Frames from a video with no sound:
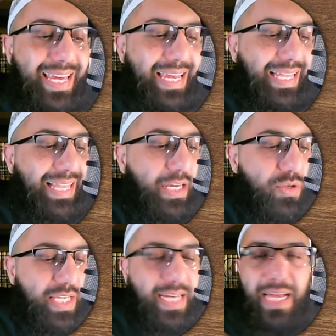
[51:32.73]
Like you
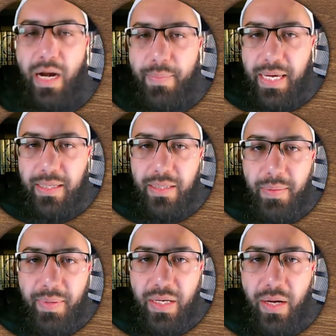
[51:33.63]
say in Arabic.
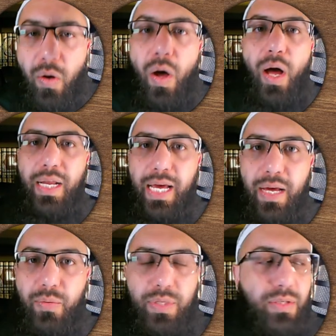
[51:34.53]
Remember qala,
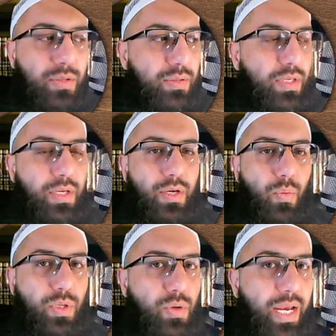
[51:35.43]

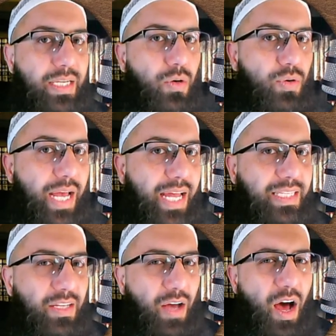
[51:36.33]
when you hear the Quran,
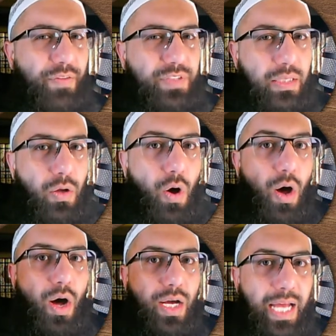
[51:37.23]
often
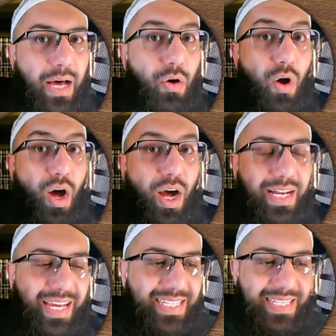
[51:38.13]
qala.
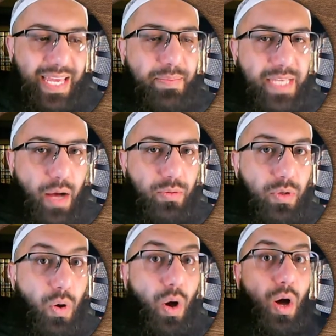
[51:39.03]
It's the same sound.
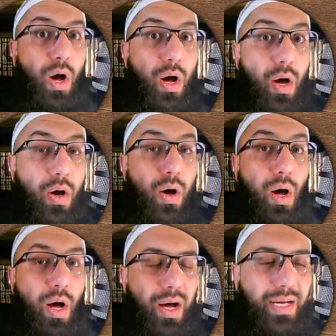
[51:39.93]

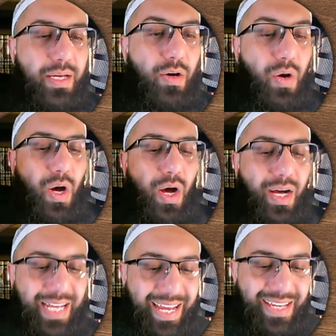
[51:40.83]

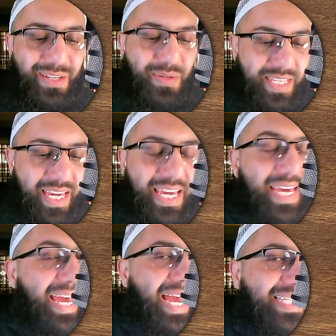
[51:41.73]
Qala. You see,
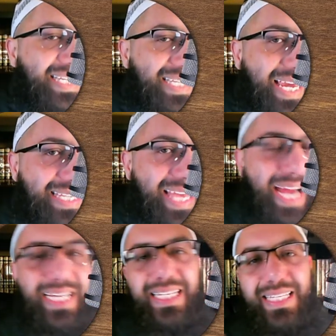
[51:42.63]
it's
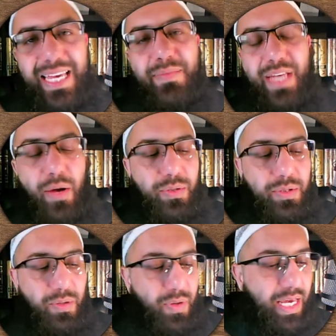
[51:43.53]
exactly the same sound.
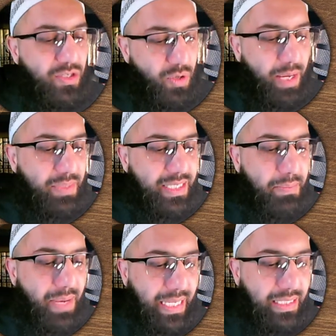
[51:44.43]
Okay, so keep this in
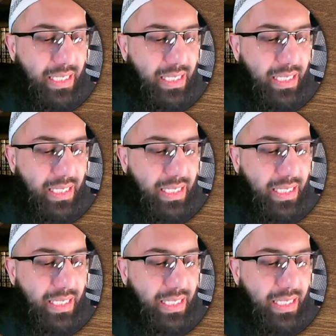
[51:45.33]
mind.